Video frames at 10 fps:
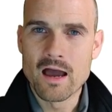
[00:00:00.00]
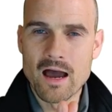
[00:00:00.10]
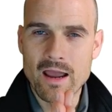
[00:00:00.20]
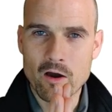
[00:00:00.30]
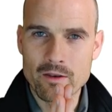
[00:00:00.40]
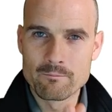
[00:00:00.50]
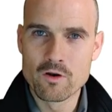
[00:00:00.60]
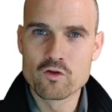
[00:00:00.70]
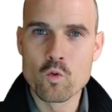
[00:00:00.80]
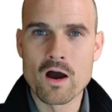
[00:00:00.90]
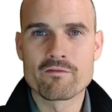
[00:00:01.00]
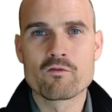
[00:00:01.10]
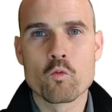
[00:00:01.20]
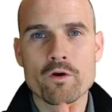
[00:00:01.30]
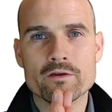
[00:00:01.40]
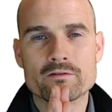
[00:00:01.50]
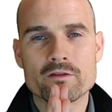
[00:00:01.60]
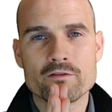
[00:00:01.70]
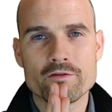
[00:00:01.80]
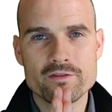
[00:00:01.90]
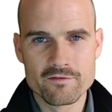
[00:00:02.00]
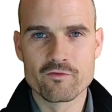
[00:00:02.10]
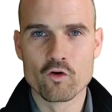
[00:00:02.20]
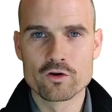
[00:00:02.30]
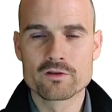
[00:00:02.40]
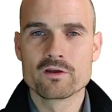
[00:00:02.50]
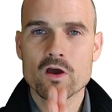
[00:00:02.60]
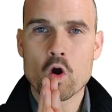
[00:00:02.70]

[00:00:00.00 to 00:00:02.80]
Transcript: I enable the WAF with the default